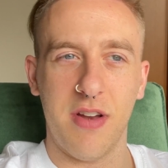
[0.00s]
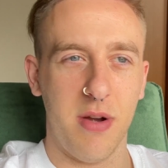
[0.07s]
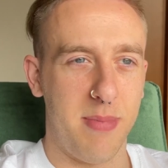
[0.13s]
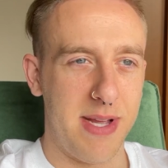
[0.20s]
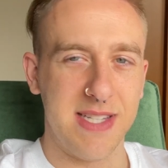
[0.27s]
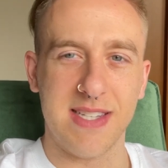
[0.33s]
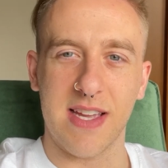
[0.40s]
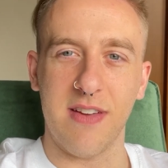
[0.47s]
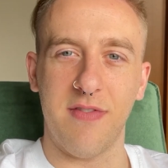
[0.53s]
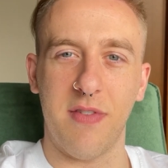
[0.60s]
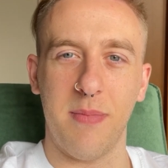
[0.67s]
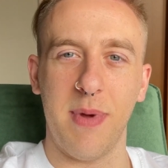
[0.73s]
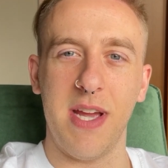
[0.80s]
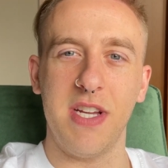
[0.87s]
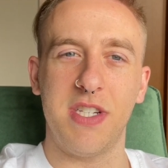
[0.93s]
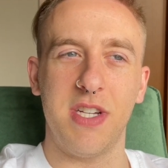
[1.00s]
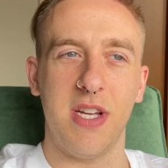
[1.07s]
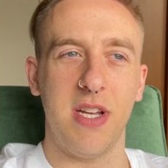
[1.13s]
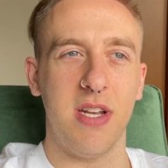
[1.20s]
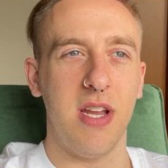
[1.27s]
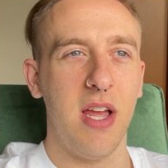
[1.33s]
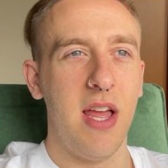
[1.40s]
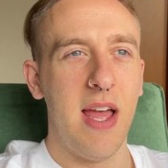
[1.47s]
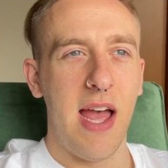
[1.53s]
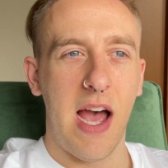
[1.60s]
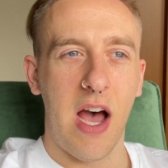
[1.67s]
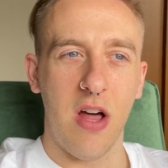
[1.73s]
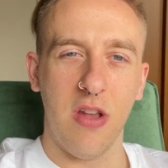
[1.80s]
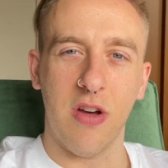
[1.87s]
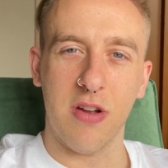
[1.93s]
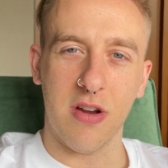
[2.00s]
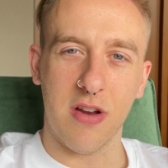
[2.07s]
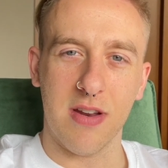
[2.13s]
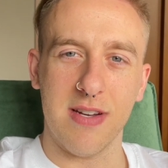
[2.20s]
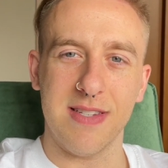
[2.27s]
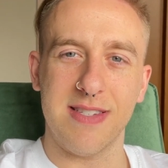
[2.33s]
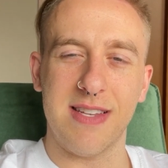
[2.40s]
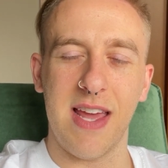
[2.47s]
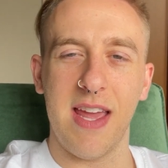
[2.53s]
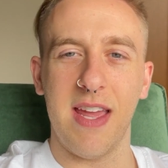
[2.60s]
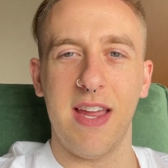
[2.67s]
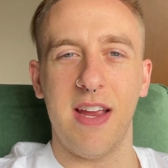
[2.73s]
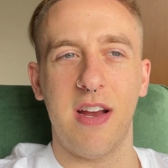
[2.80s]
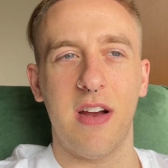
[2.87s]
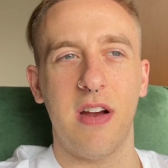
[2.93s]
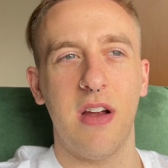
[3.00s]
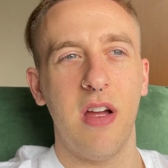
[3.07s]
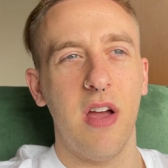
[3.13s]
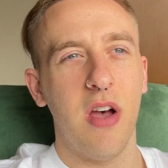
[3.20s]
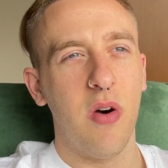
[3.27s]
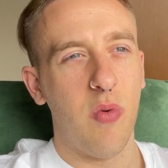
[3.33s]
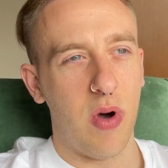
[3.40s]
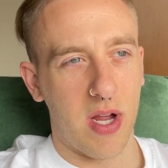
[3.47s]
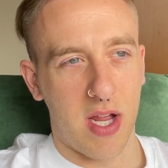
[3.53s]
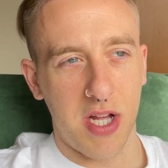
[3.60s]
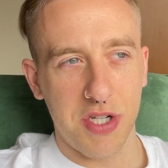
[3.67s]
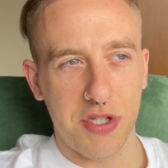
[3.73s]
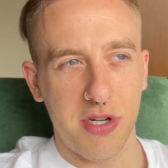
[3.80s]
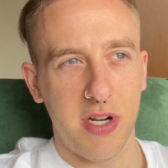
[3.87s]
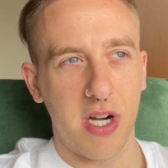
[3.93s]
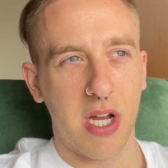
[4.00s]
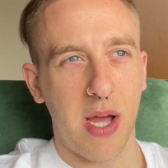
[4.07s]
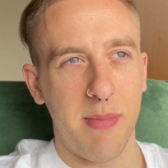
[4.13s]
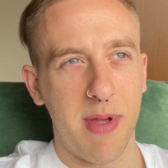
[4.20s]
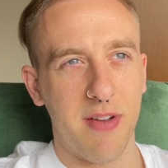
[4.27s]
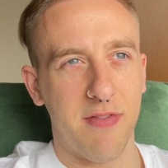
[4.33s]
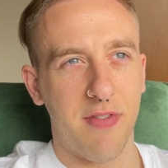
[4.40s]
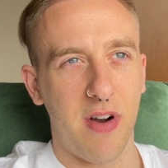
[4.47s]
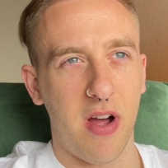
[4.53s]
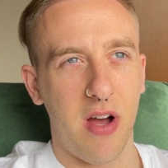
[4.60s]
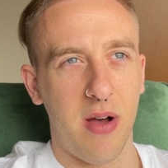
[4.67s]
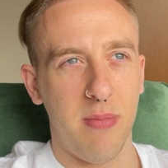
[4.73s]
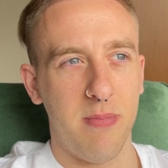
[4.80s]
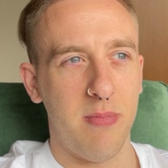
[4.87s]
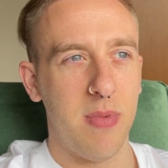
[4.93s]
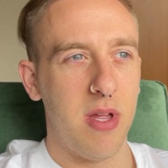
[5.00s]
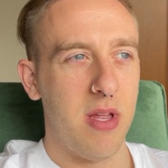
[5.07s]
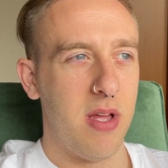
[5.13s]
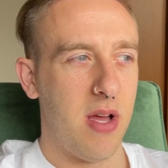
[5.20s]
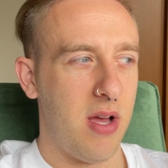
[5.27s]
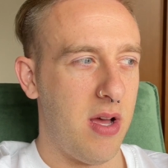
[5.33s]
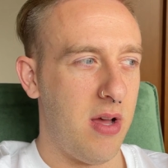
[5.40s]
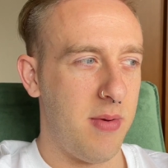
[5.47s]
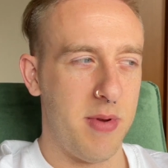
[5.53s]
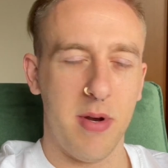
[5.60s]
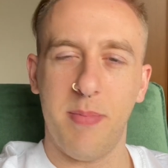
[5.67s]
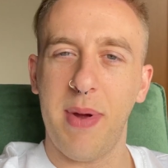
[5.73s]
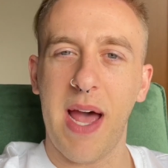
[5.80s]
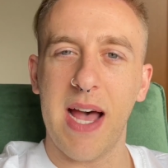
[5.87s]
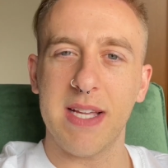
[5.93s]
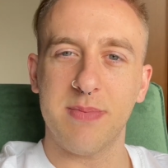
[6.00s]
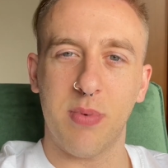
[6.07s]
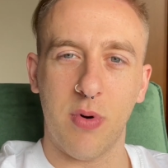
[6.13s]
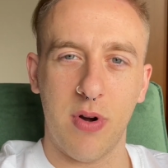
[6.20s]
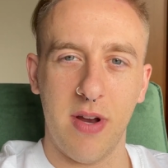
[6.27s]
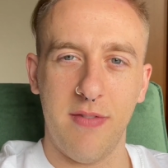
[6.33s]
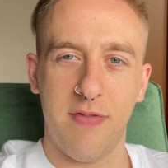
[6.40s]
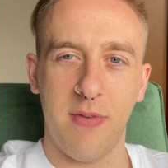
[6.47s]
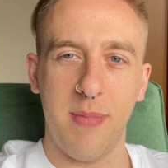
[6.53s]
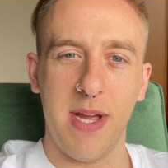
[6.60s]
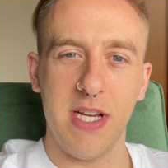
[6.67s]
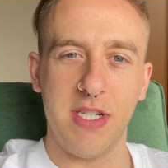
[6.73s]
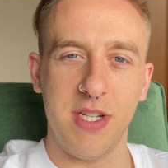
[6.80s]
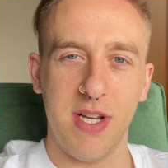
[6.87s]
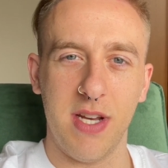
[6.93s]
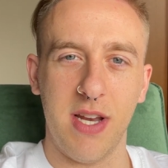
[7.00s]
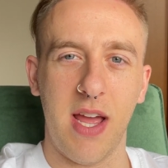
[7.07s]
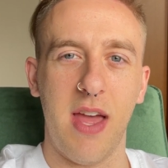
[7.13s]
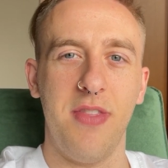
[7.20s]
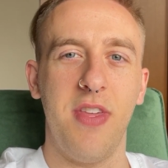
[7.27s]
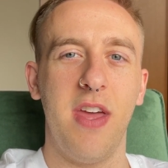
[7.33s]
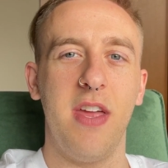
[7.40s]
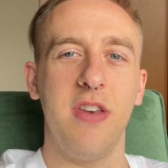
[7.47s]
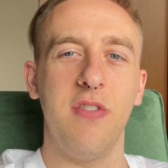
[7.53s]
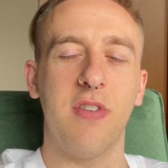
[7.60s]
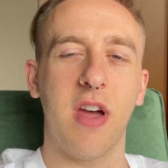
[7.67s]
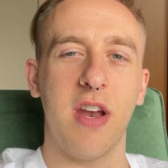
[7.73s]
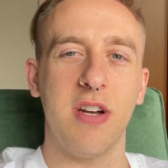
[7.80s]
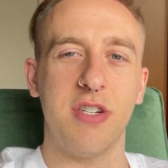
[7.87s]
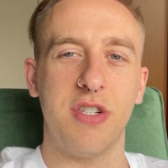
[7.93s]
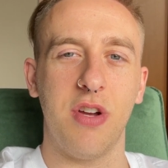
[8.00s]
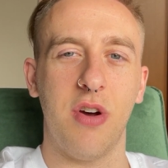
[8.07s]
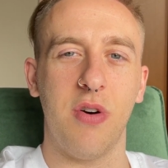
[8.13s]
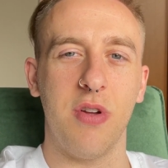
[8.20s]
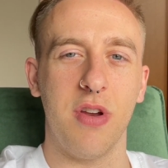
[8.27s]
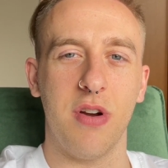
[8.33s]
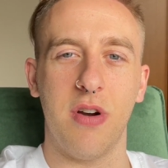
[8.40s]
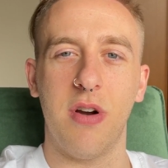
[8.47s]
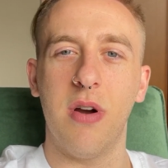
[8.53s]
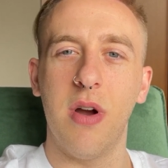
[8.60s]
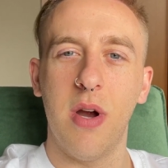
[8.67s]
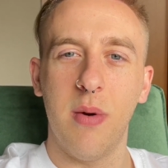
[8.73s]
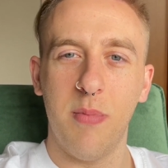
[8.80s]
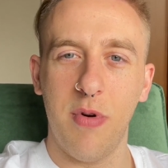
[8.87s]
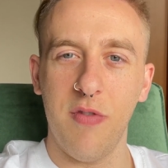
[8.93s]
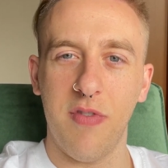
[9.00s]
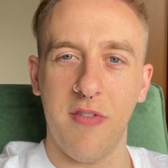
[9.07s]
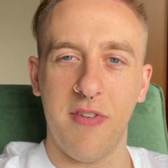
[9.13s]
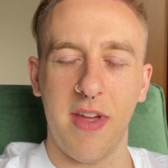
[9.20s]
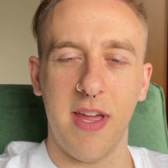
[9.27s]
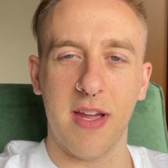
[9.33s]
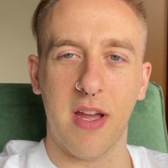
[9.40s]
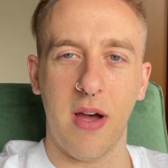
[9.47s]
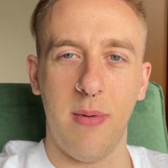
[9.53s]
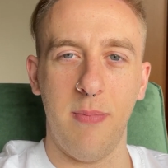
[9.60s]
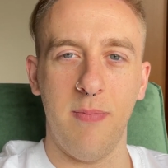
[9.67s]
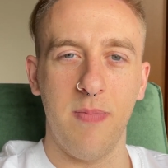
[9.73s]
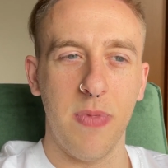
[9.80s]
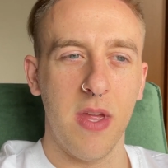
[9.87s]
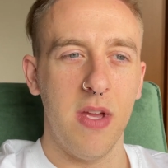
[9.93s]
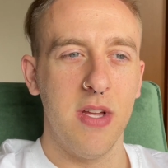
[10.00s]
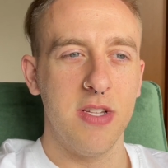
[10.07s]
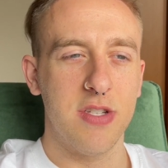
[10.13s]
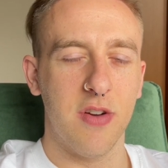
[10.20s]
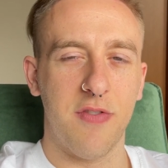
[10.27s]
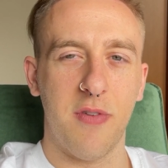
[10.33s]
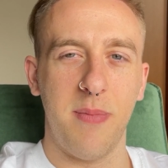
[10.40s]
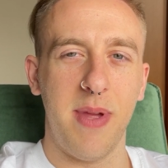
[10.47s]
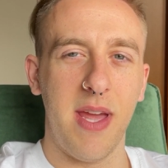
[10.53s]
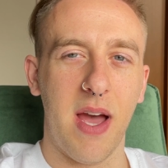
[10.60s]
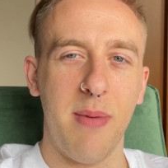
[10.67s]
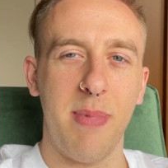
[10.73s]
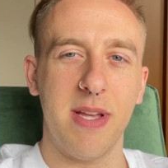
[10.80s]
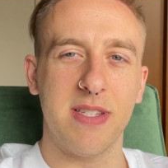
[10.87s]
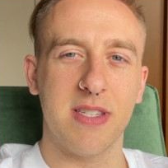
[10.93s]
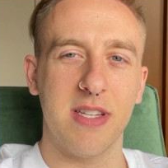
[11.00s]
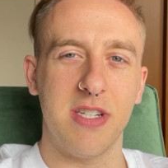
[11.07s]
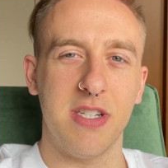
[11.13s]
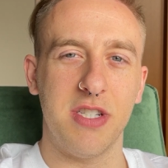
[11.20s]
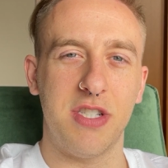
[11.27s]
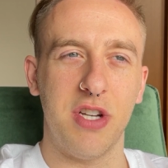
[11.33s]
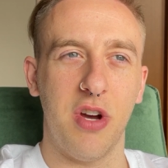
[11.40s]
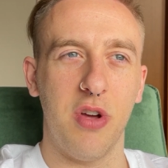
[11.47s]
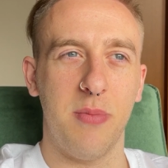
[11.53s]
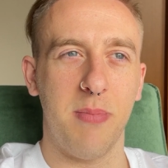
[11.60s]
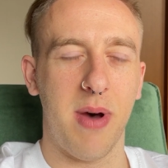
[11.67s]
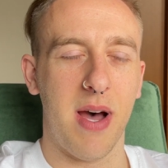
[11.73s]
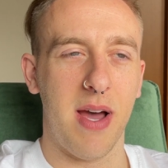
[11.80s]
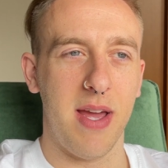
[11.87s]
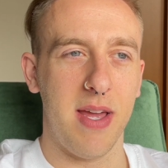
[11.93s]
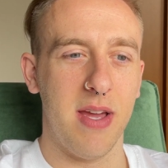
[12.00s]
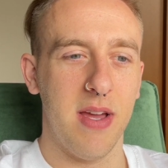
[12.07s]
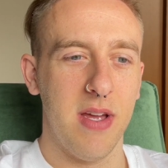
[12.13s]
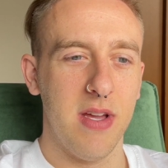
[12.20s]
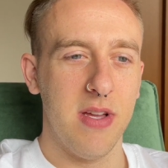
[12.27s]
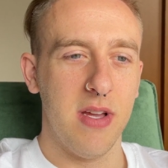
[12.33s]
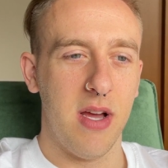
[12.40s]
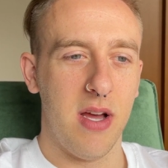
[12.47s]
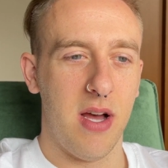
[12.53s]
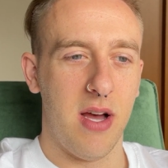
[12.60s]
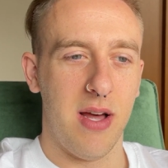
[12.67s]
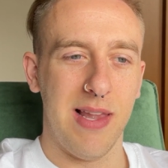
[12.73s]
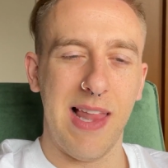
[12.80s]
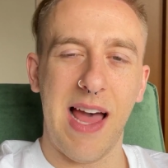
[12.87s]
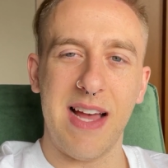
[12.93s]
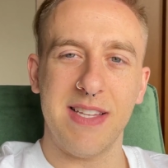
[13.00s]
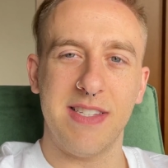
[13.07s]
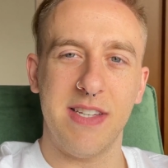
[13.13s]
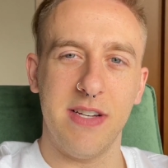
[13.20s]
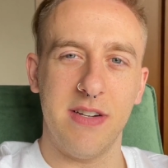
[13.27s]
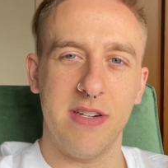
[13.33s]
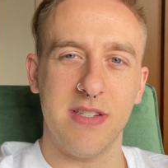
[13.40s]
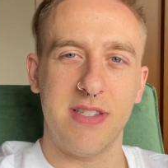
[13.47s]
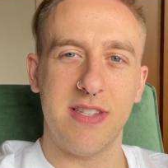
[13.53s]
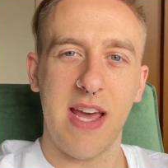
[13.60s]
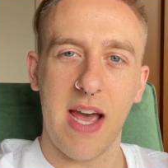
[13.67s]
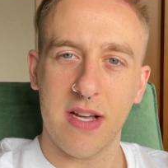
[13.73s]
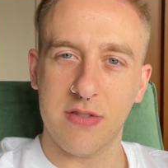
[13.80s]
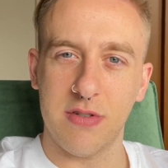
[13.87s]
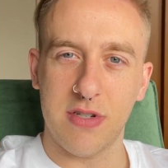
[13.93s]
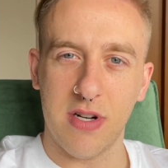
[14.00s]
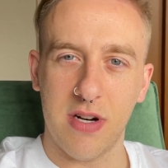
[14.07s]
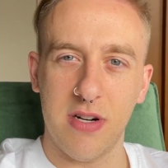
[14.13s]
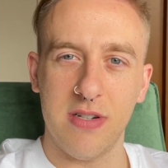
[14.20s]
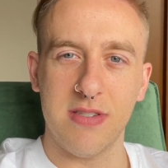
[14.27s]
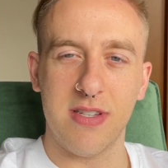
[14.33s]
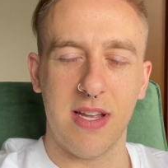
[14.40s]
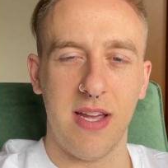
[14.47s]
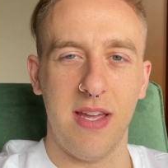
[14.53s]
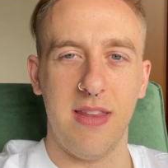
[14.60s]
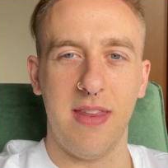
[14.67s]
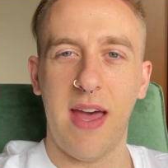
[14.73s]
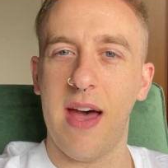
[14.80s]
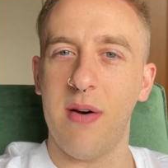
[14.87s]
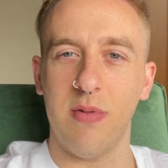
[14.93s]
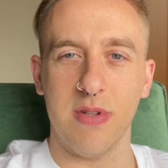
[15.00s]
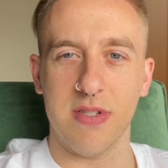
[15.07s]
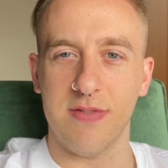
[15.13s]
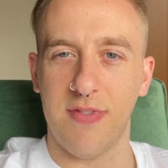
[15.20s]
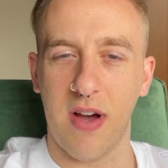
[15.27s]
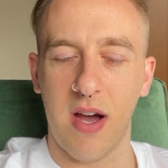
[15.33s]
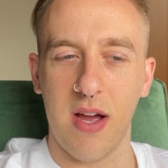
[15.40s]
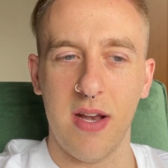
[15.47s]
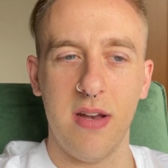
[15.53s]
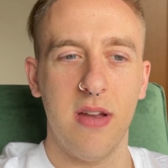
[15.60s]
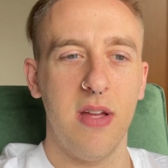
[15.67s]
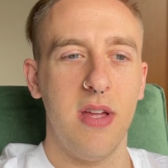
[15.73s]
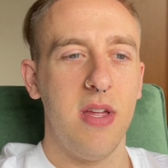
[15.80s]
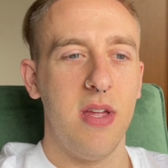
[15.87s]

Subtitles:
basic information, how long you're going to stay here, what country you're coming from, your passport information, and then you've got to show your proof of income. So for me, I basically just showed my last year's tax returns, and that was fine.